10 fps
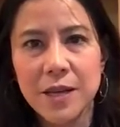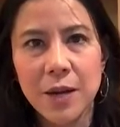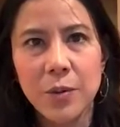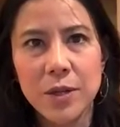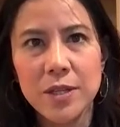
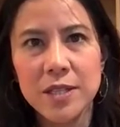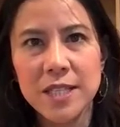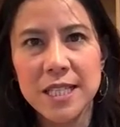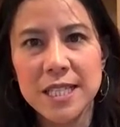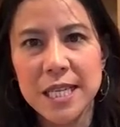I want you to
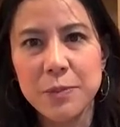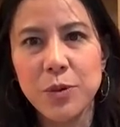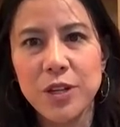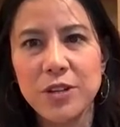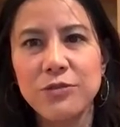dig deep
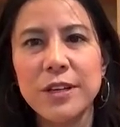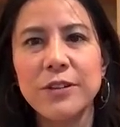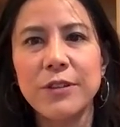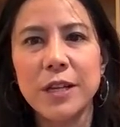what you really,